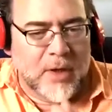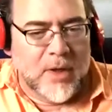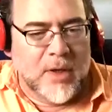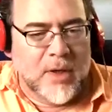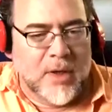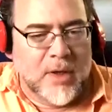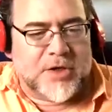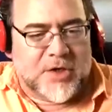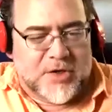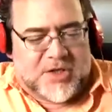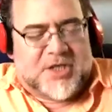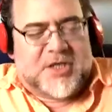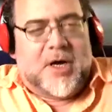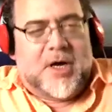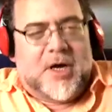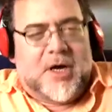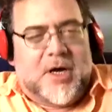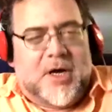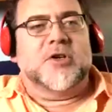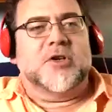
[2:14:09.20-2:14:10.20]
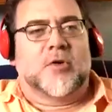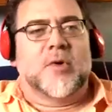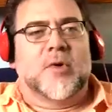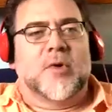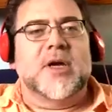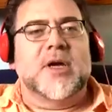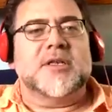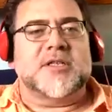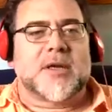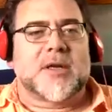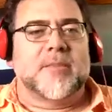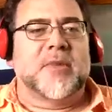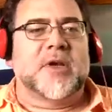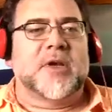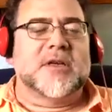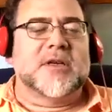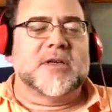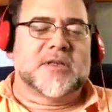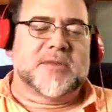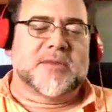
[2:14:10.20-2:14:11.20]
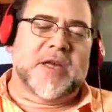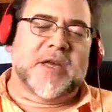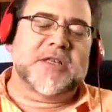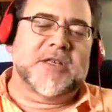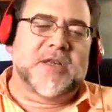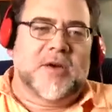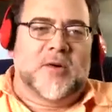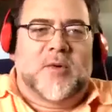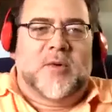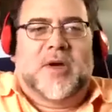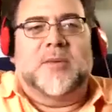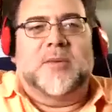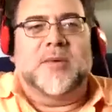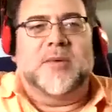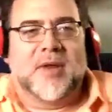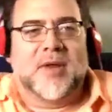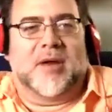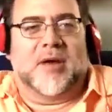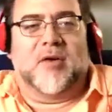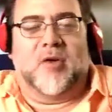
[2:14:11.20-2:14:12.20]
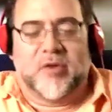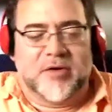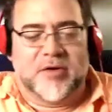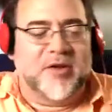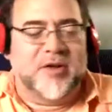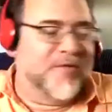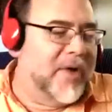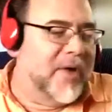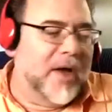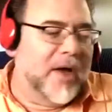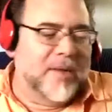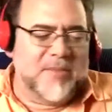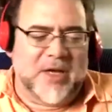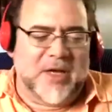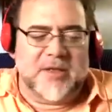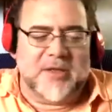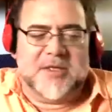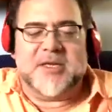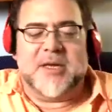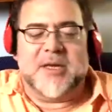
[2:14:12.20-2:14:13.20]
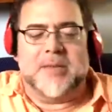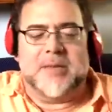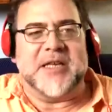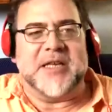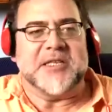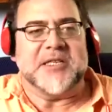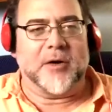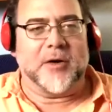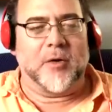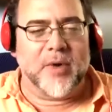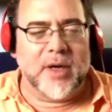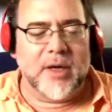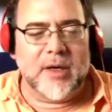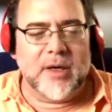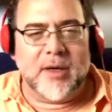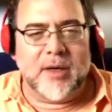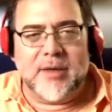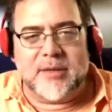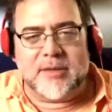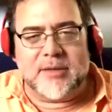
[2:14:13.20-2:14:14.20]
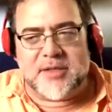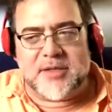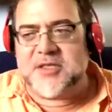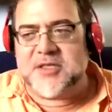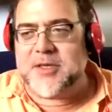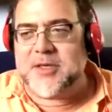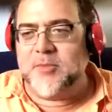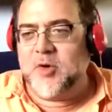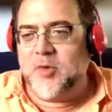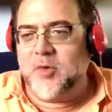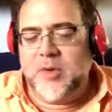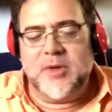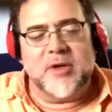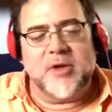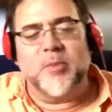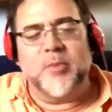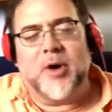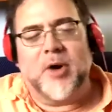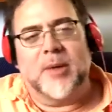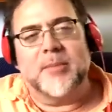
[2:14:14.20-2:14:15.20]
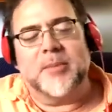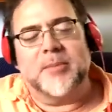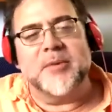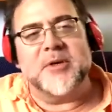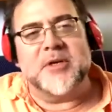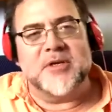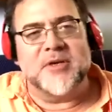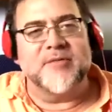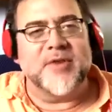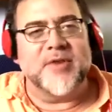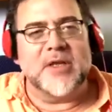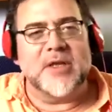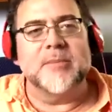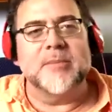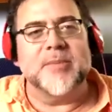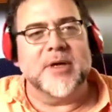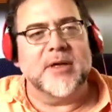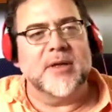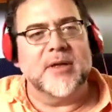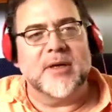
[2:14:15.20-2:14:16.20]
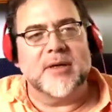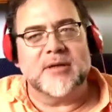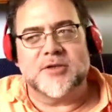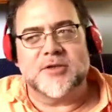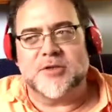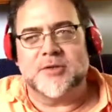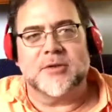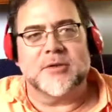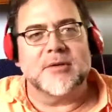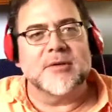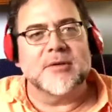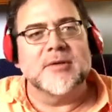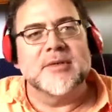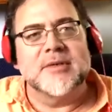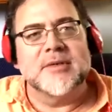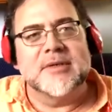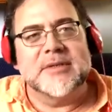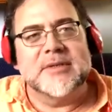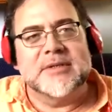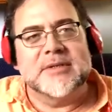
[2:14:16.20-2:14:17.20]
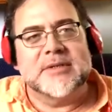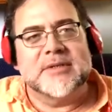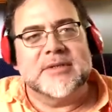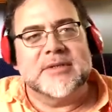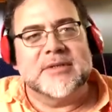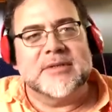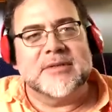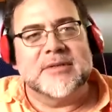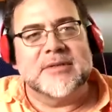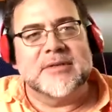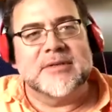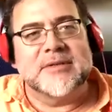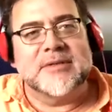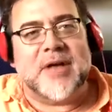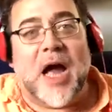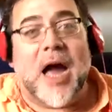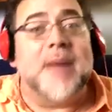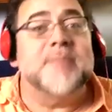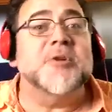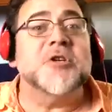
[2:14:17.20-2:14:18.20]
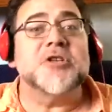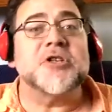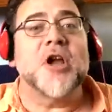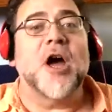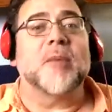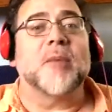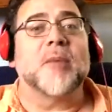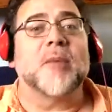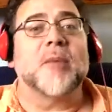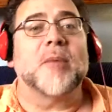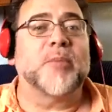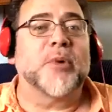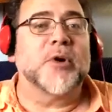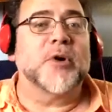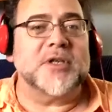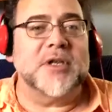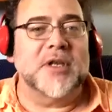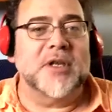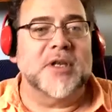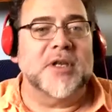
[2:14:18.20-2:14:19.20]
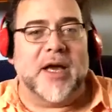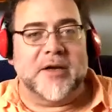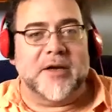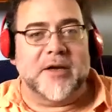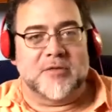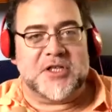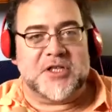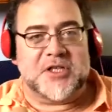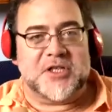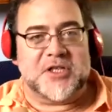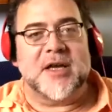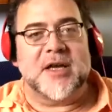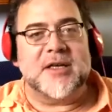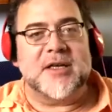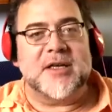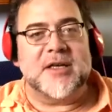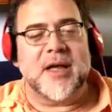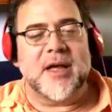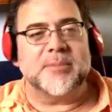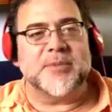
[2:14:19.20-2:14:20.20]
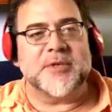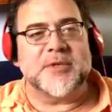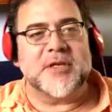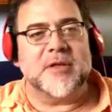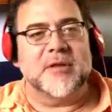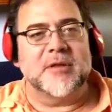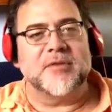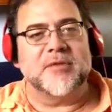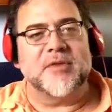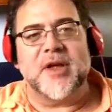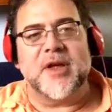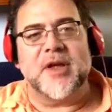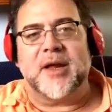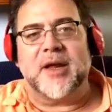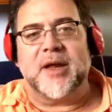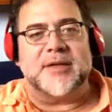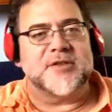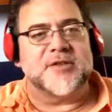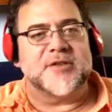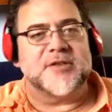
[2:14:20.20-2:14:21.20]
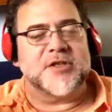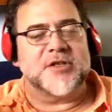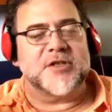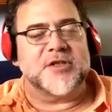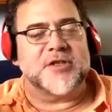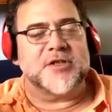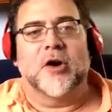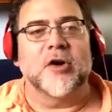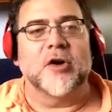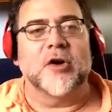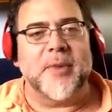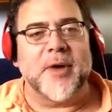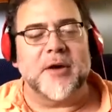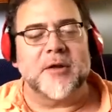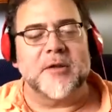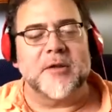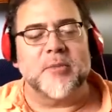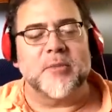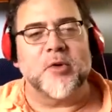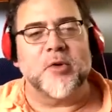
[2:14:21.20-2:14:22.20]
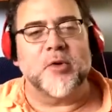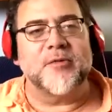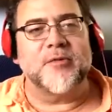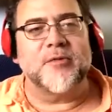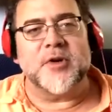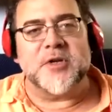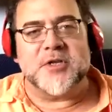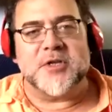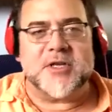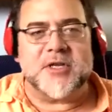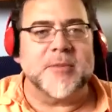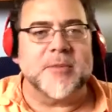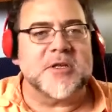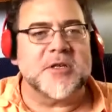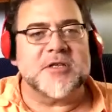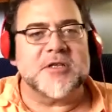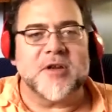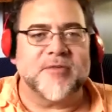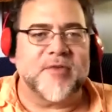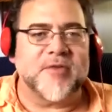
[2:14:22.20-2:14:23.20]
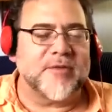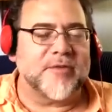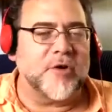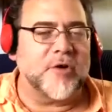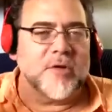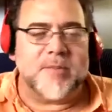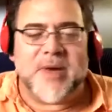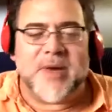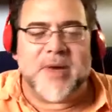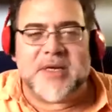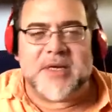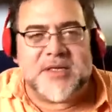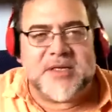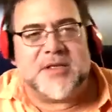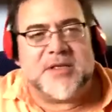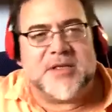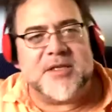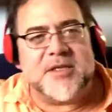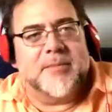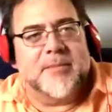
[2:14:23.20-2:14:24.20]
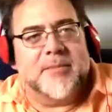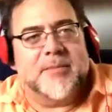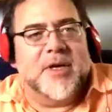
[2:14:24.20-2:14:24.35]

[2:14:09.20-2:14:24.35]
To some degree, somebody is messing around with, I'm not going to say messing around. To some degree, they're probably developing that, sure. I'm just not personally, I don't study that particular thing. I just heard about it on the periphery, and some of the stuff I've heard makes sense to me.